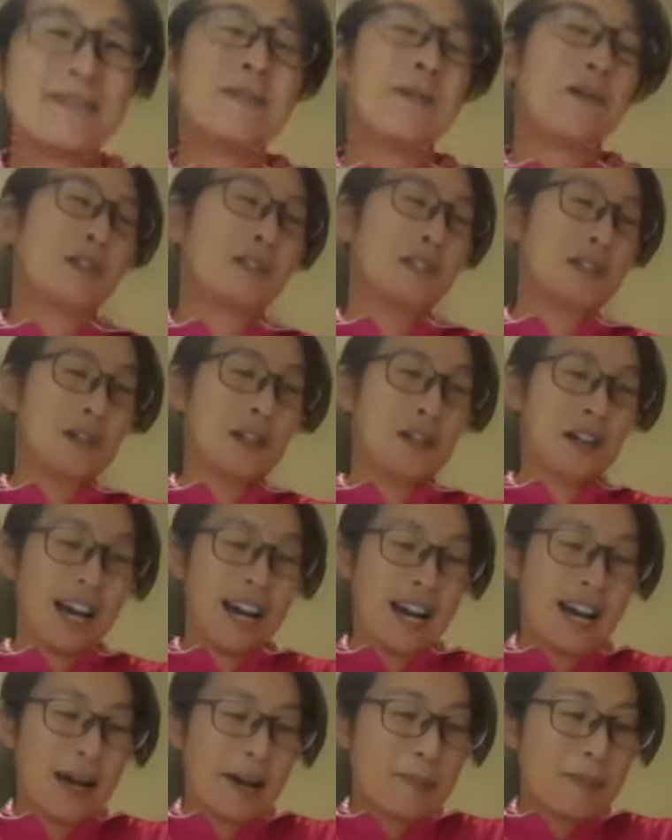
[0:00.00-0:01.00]
for yeah. sure.
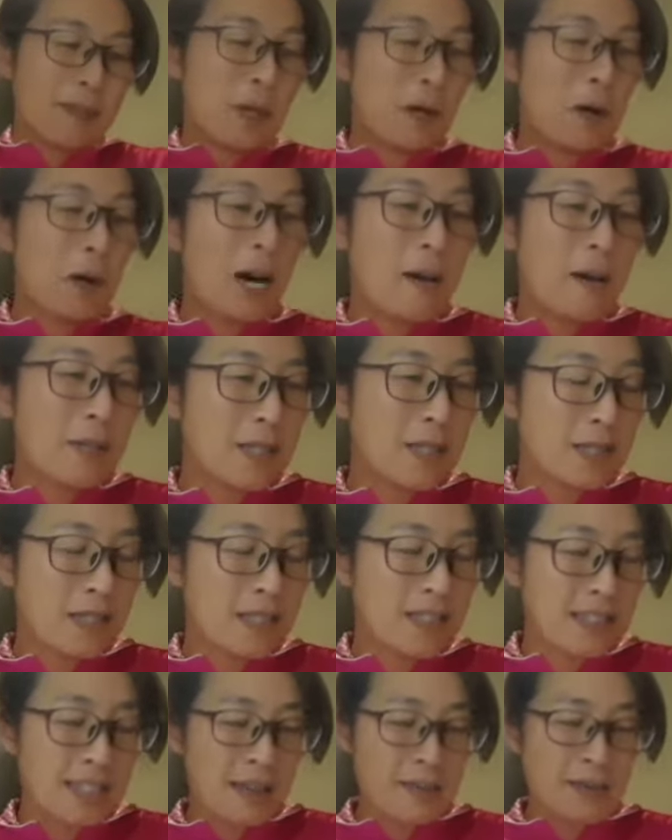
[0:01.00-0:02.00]
Um, so I was
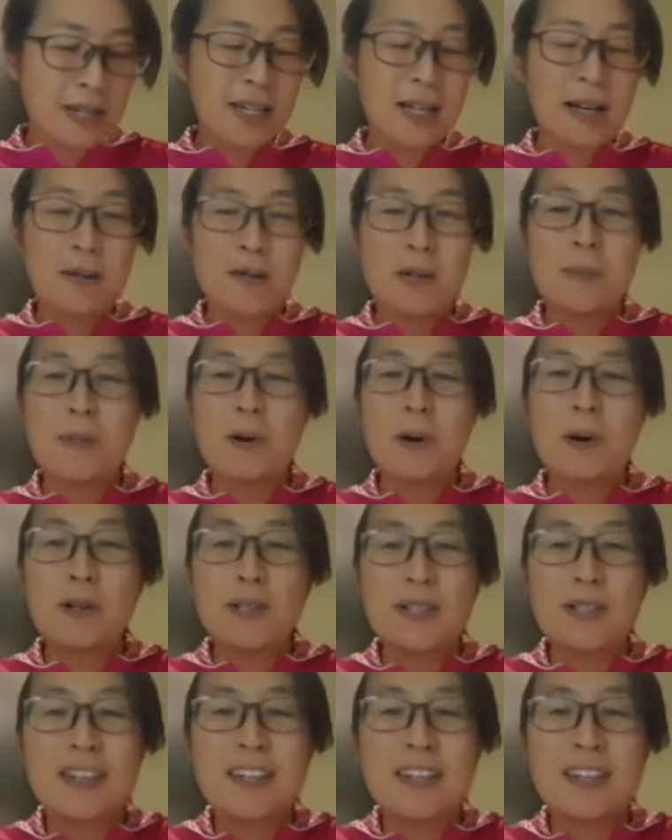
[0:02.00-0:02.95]
giving a report